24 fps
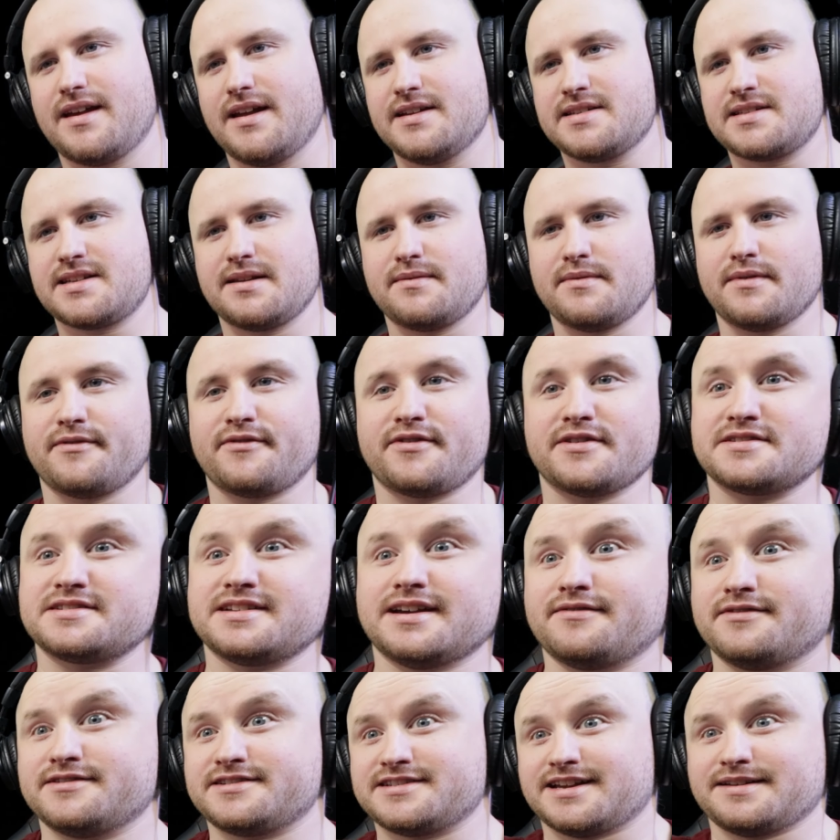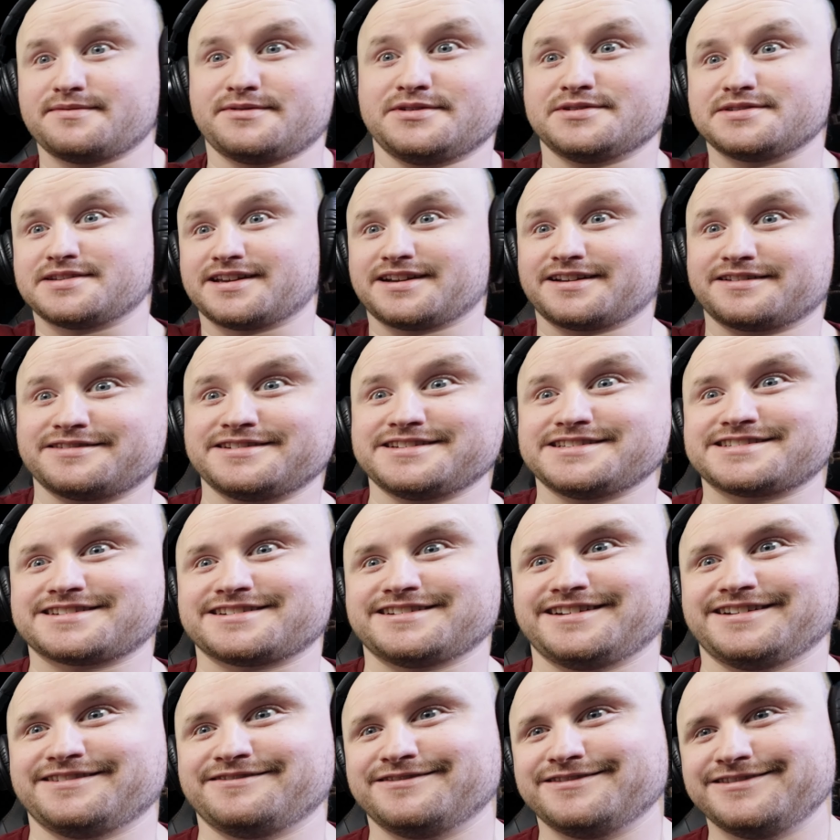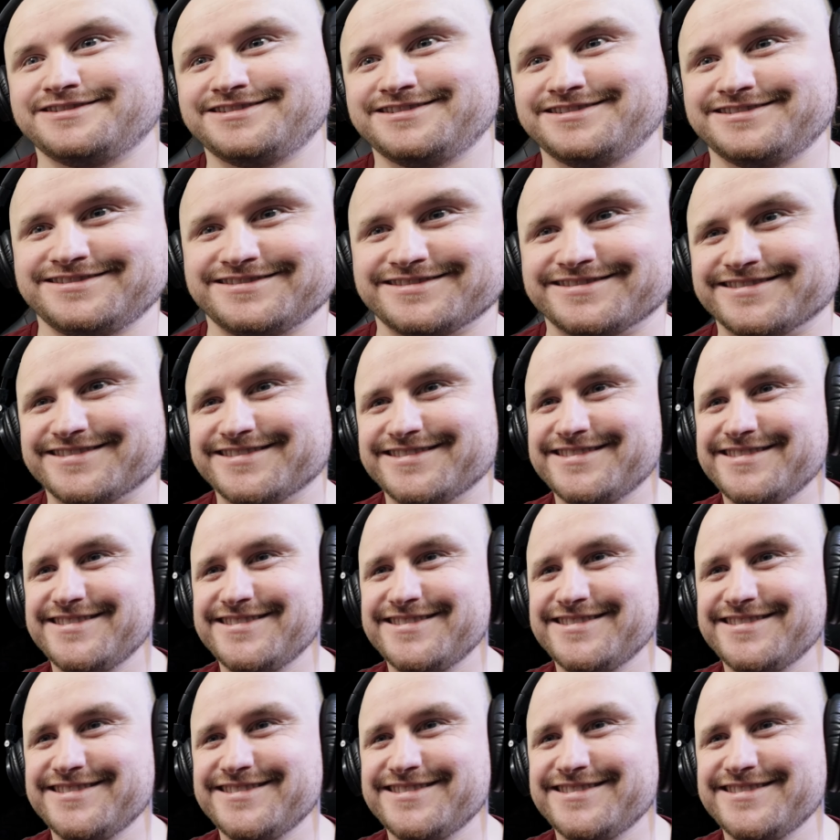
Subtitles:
It's kind of my first ever time using a green screen. Woohoo!